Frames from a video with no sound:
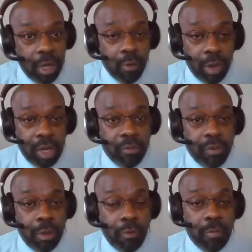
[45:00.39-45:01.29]
working from
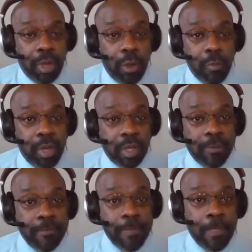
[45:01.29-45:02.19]
remote from home is,
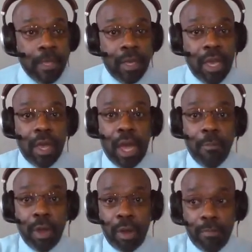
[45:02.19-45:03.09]
yeah, I'm
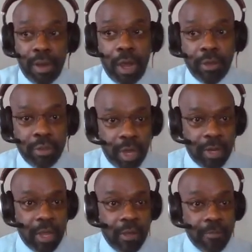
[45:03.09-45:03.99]
on a browser right now.